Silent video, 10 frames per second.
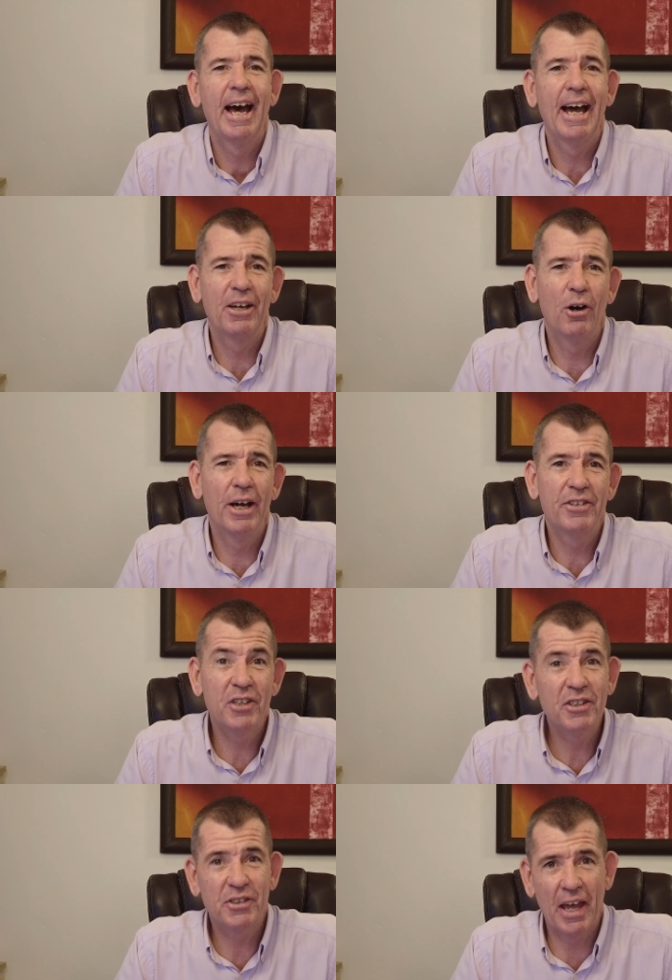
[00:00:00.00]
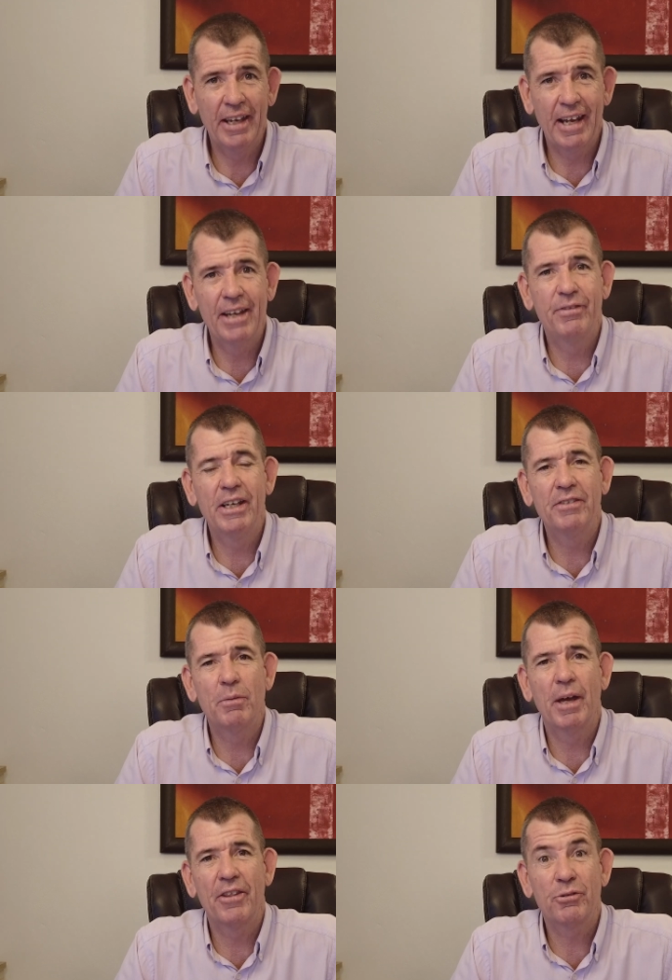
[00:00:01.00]
AI, since that advent of
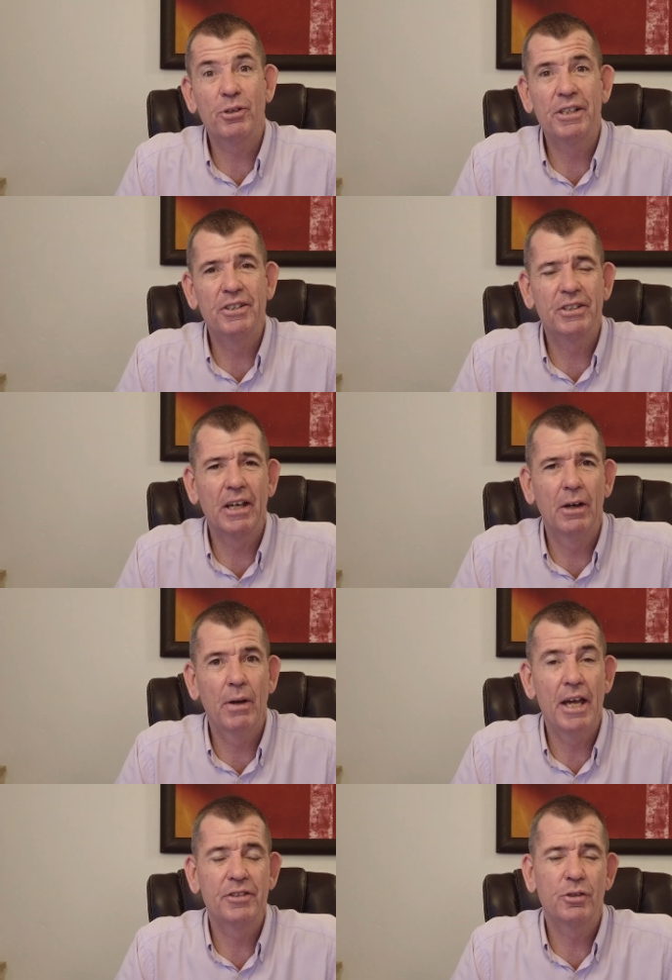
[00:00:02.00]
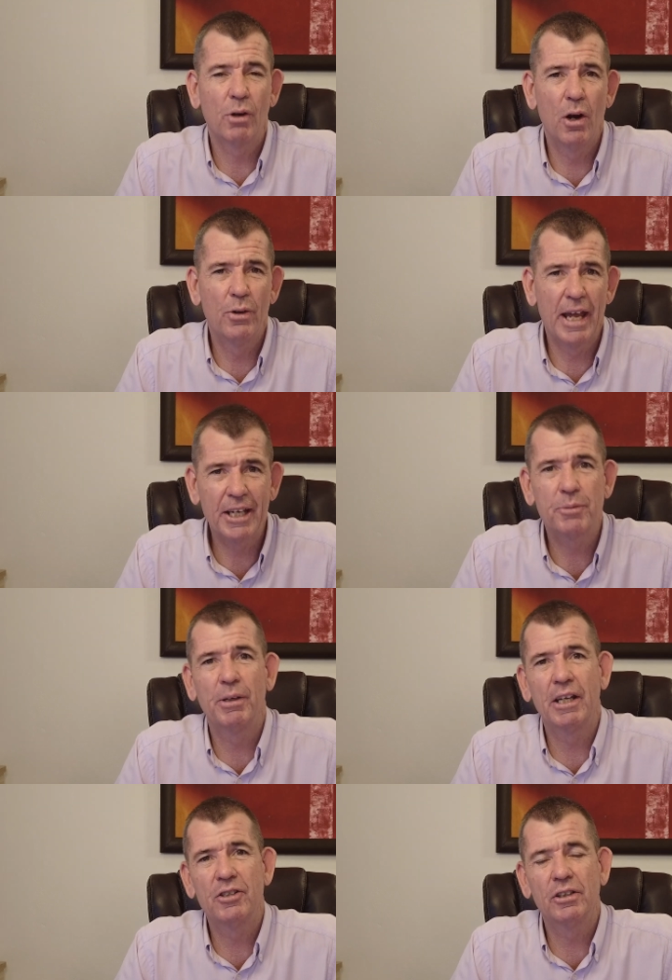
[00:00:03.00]
about 3 years ago, has grown
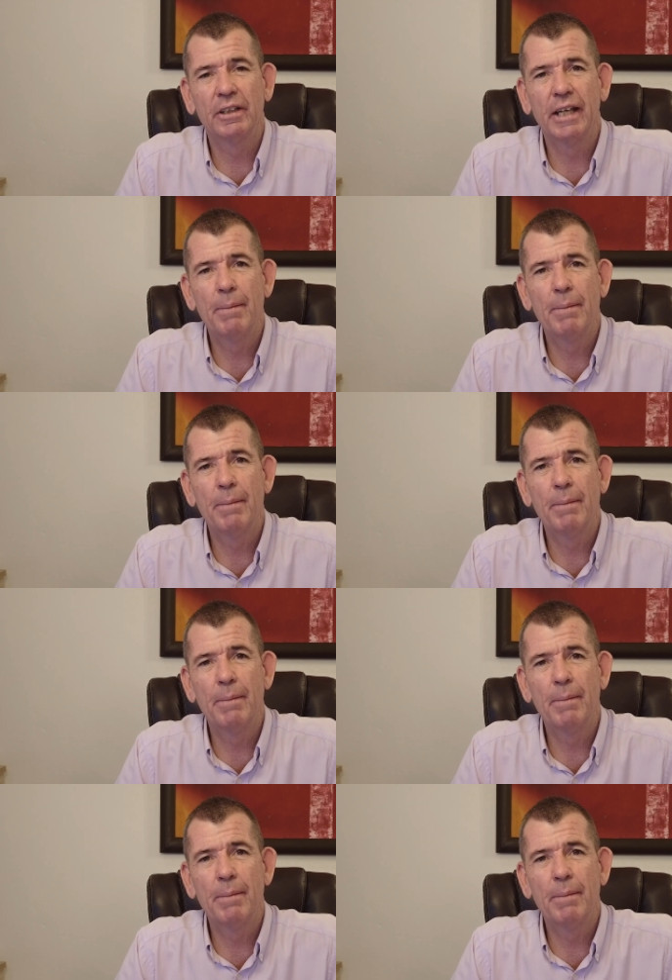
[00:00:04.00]
exponentially,